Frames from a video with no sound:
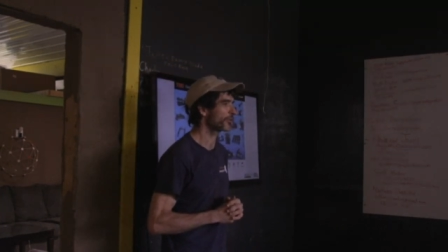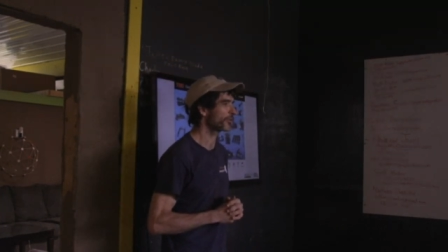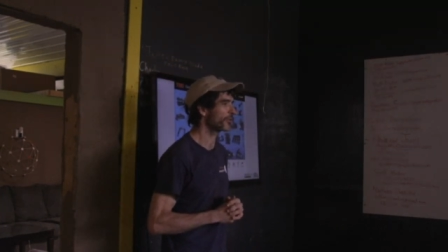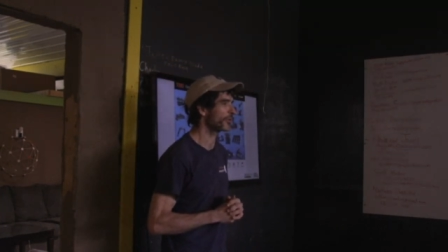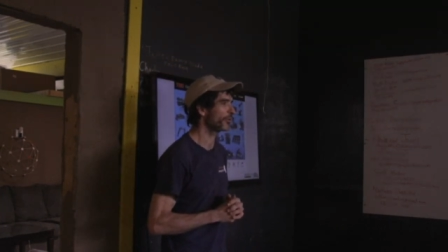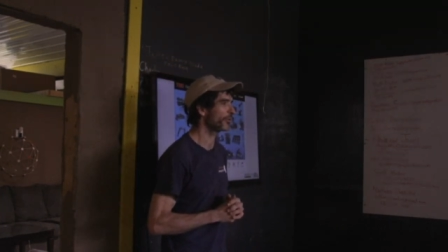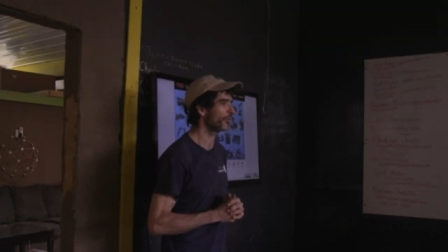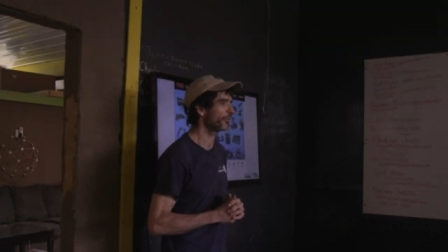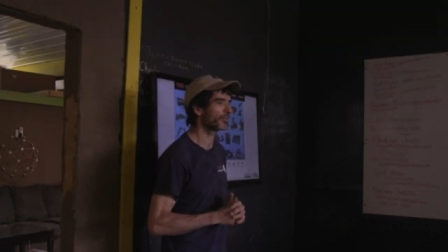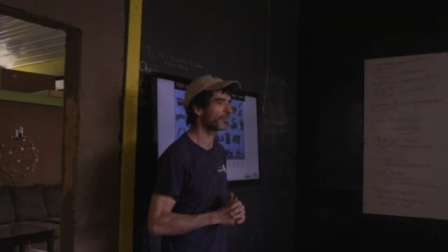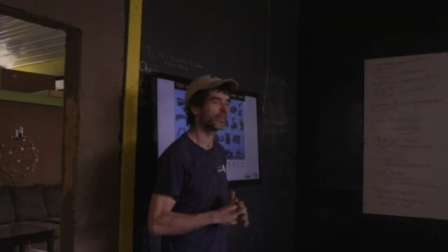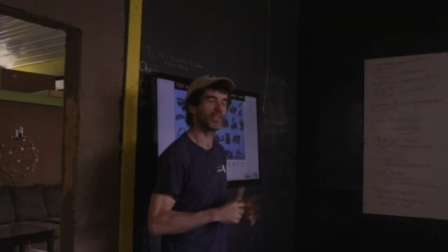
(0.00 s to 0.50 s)

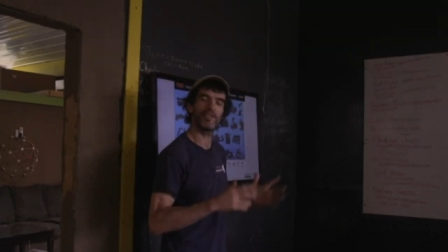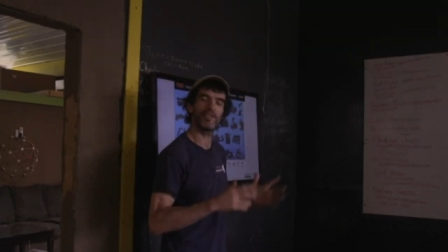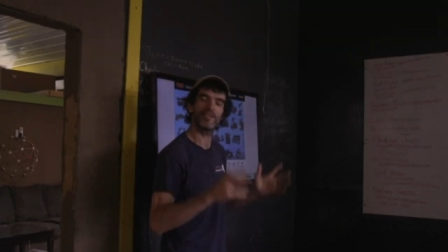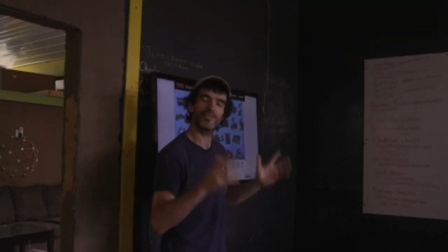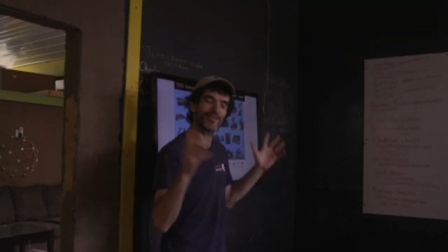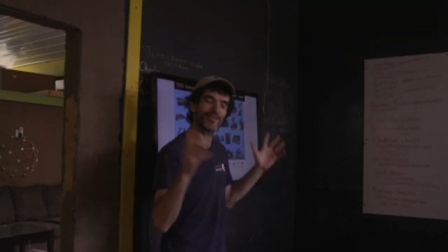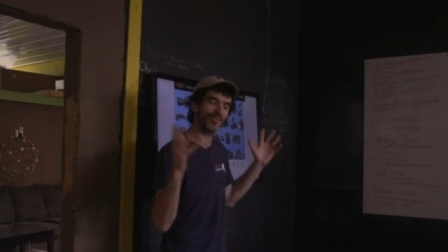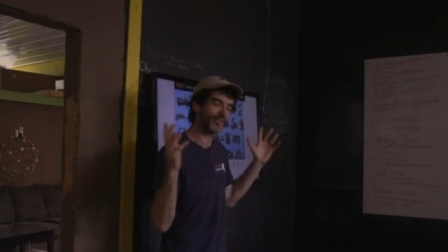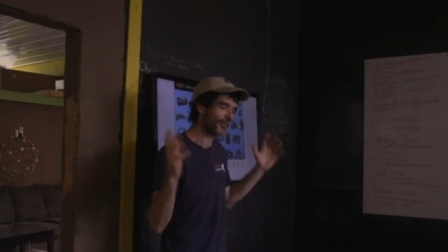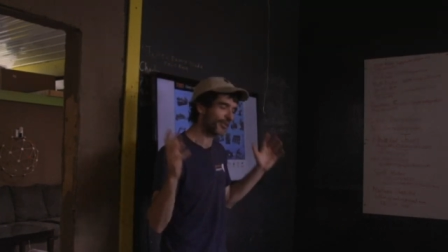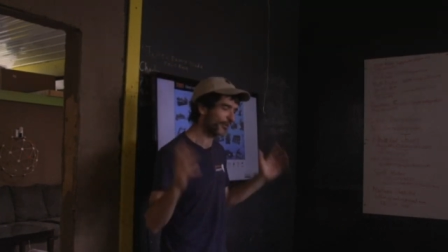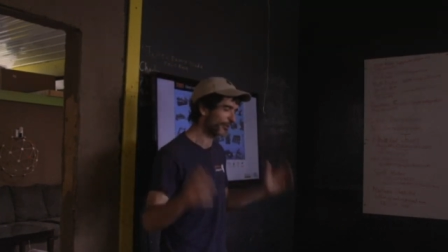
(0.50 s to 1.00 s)
So
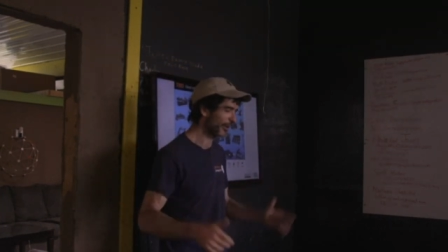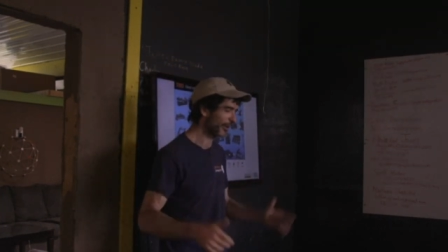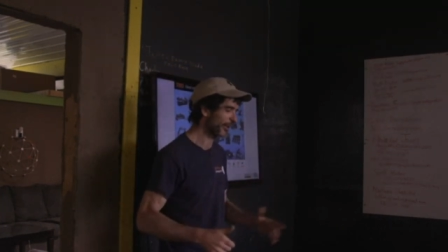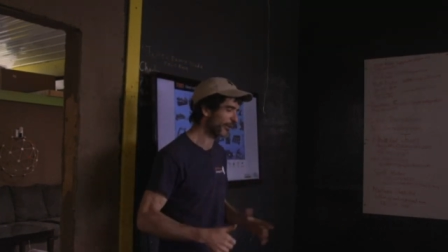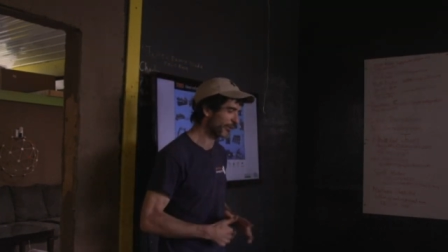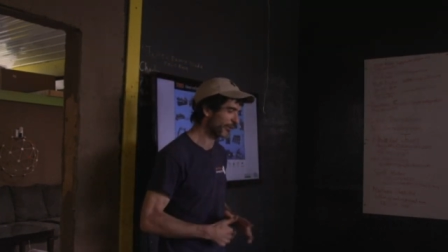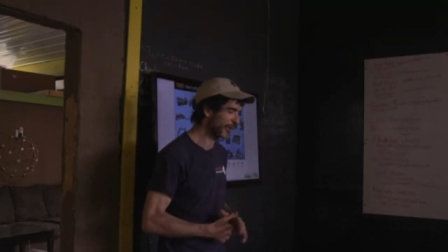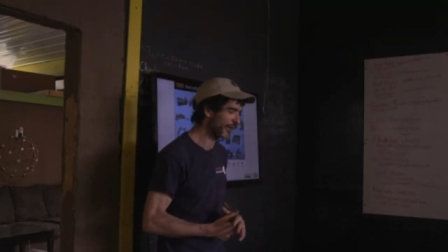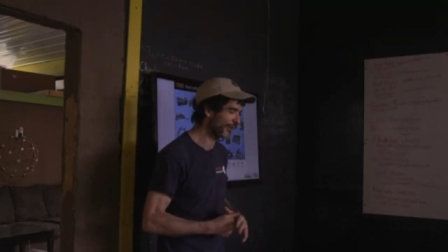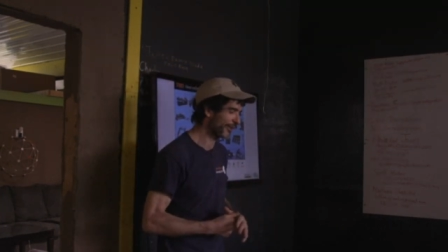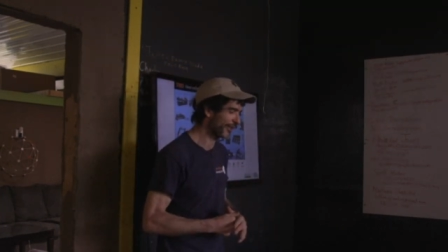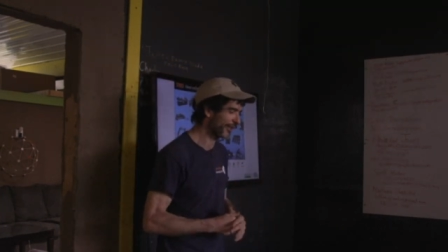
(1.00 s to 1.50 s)
it's
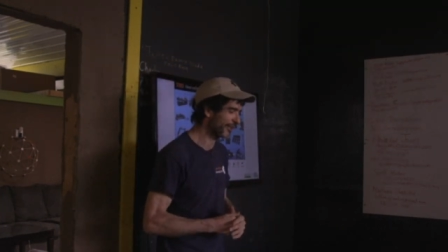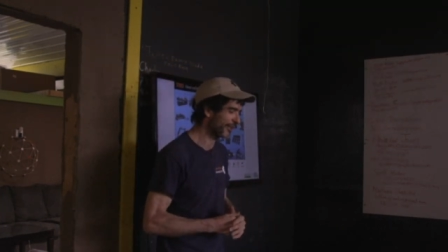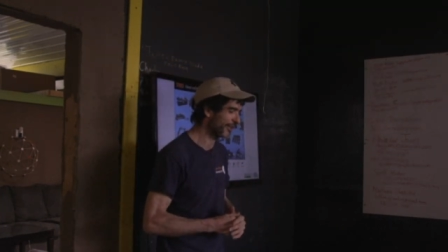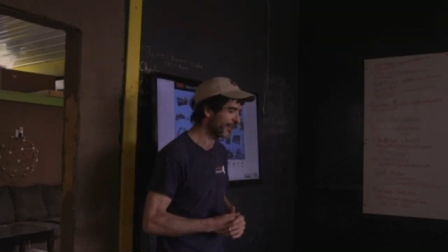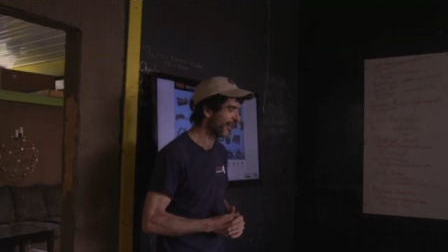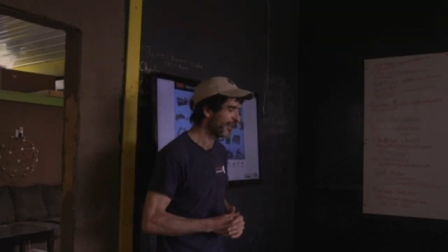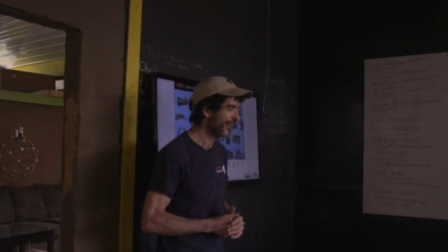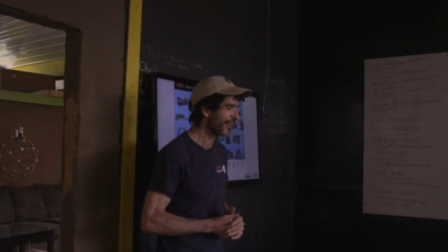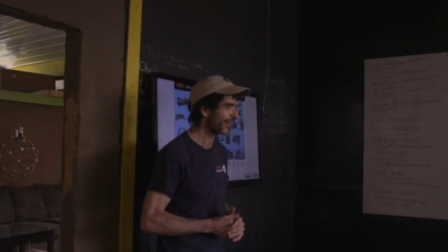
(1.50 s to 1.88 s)
really weird, and